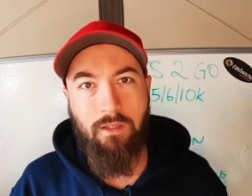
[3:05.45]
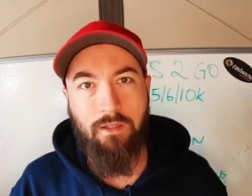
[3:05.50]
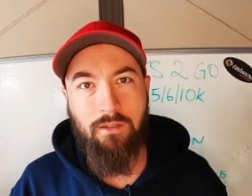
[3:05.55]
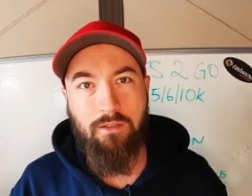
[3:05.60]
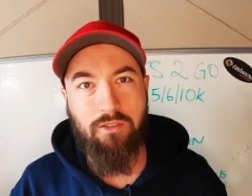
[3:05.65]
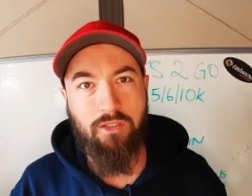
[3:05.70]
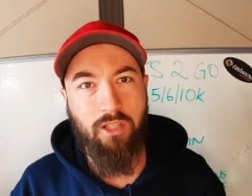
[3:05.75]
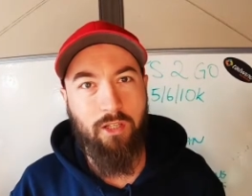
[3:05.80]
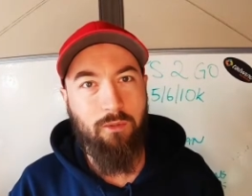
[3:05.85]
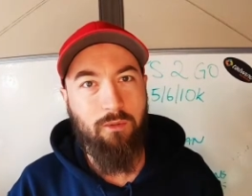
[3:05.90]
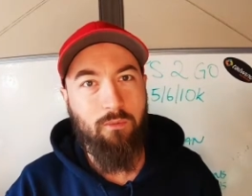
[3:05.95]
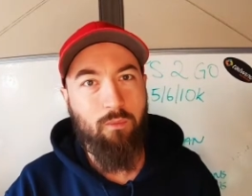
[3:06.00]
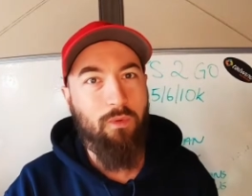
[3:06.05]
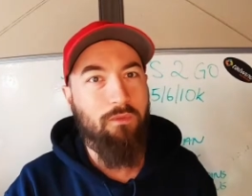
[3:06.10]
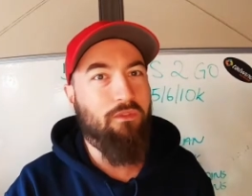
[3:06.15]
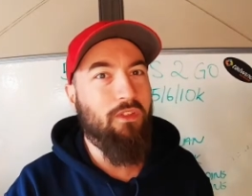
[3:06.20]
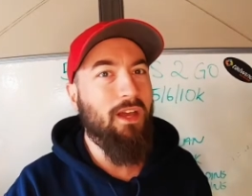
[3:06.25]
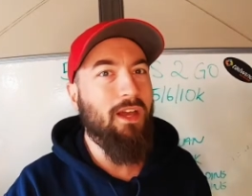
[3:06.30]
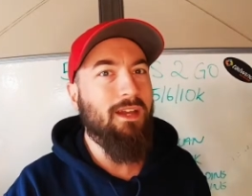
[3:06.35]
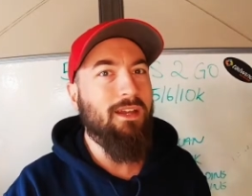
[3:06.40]
So
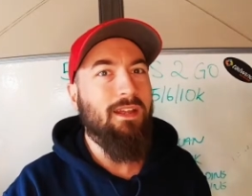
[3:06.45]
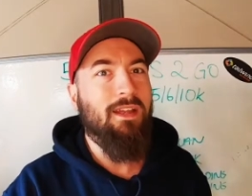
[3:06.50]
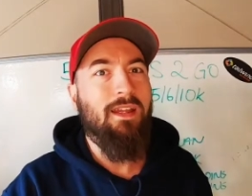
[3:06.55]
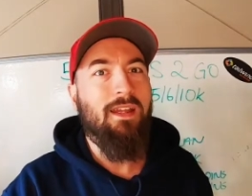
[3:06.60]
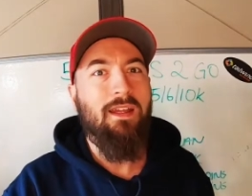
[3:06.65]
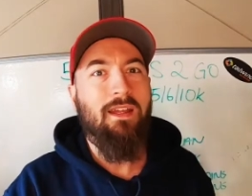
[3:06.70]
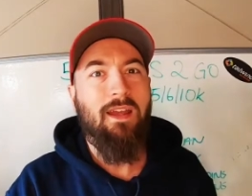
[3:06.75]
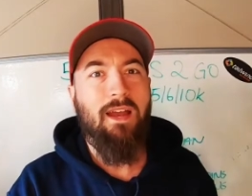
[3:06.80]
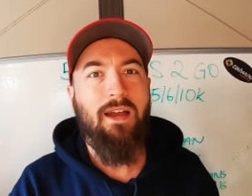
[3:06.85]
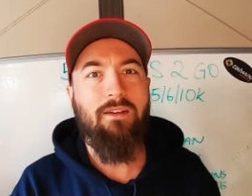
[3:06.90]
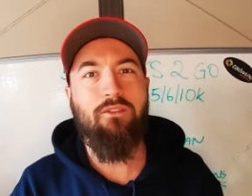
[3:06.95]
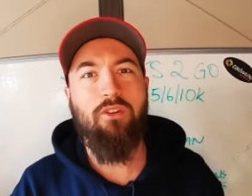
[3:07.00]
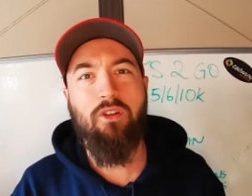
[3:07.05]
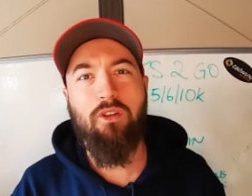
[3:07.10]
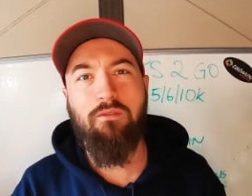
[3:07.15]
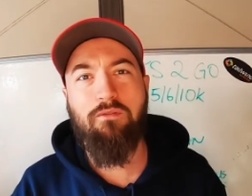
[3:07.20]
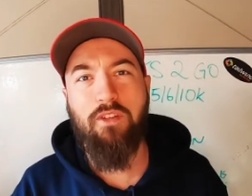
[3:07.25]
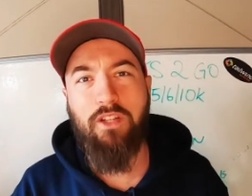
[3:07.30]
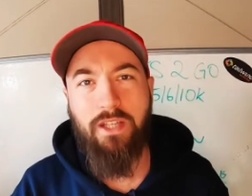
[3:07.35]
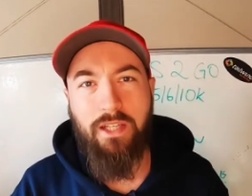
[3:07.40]
with that, have a
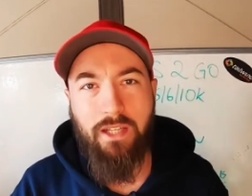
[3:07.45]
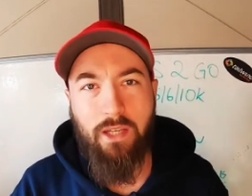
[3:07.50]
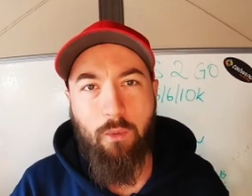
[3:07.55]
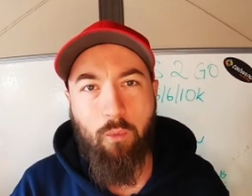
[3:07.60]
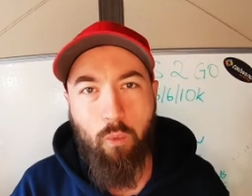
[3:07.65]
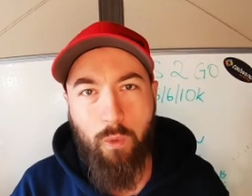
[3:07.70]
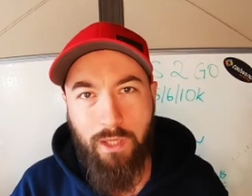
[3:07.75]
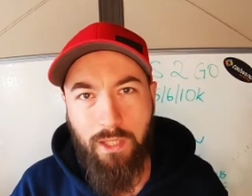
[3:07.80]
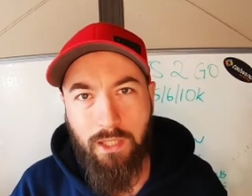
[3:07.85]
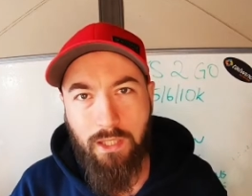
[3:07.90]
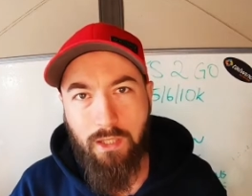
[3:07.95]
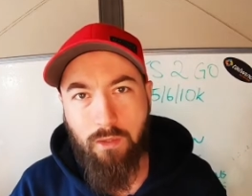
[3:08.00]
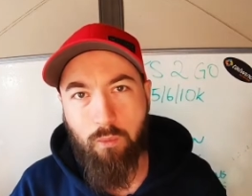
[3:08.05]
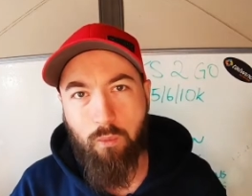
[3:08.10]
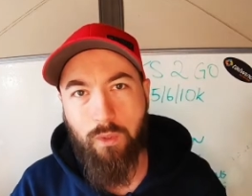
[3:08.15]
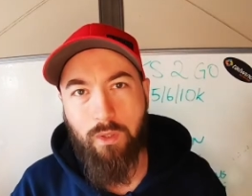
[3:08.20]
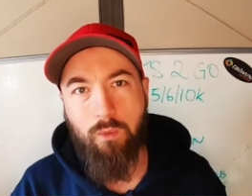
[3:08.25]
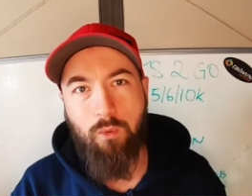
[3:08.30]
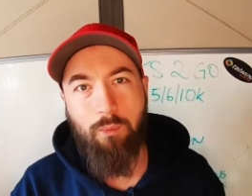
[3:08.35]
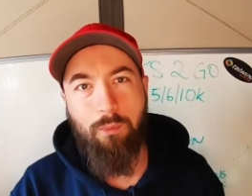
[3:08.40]
lovely week.
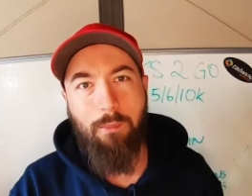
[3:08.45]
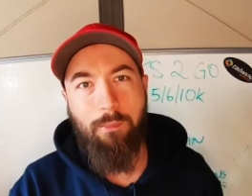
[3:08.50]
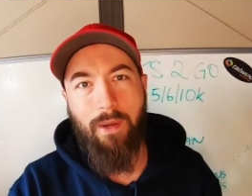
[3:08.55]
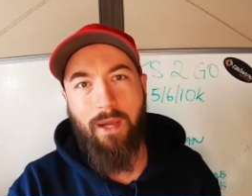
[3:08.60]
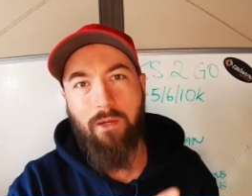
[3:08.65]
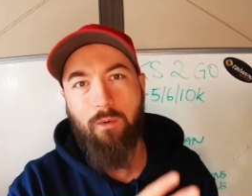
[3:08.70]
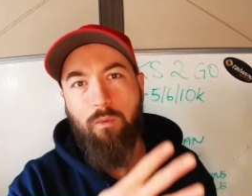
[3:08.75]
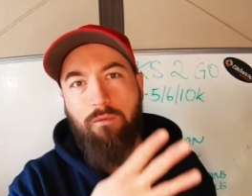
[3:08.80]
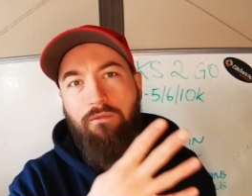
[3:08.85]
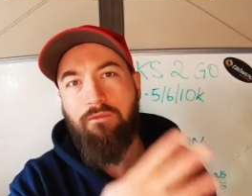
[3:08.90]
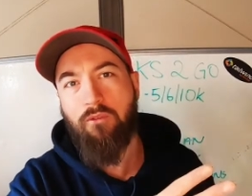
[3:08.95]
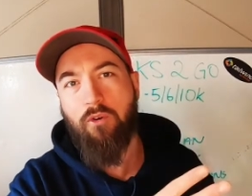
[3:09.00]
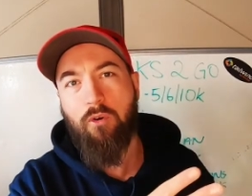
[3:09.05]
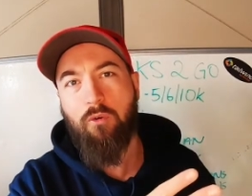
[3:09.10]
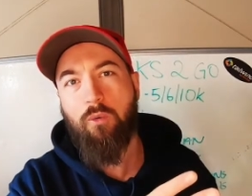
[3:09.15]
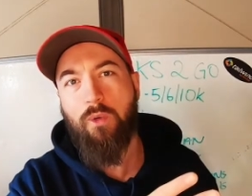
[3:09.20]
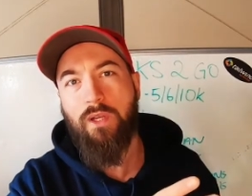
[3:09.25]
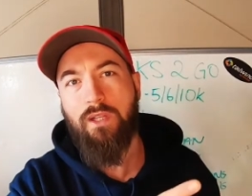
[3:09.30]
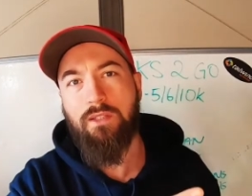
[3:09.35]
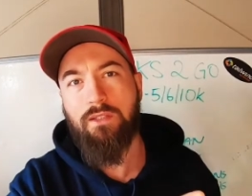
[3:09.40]
We will be back with 4
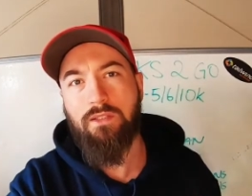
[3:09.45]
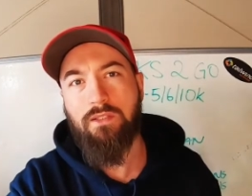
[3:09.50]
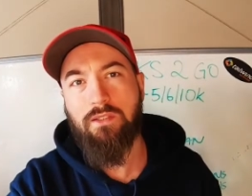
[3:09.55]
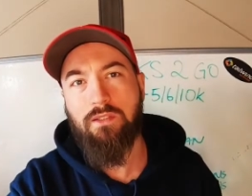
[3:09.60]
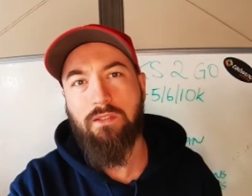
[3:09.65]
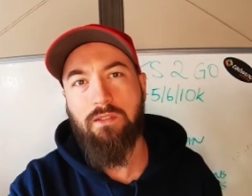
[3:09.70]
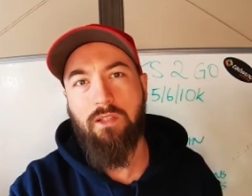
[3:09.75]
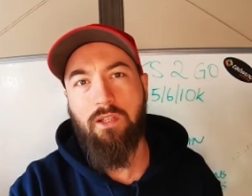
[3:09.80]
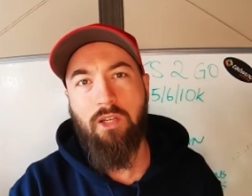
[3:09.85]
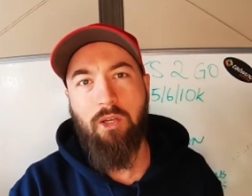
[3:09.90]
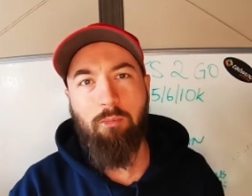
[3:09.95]
weeks.